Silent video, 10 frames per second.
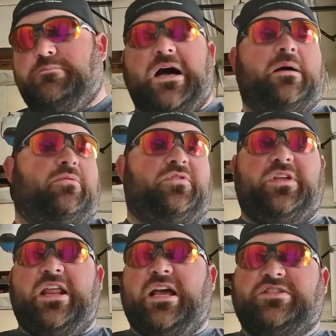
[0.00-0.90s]
bobber
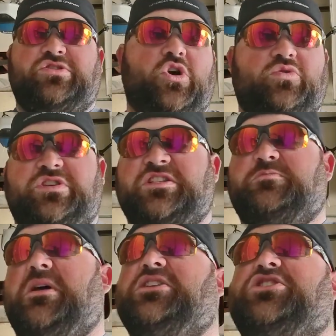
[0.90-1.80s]
that has no
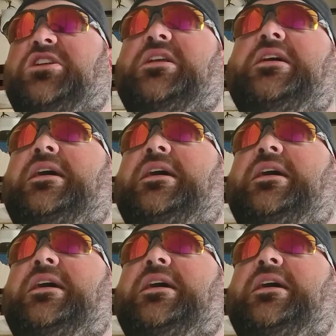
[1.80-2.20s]
suspension.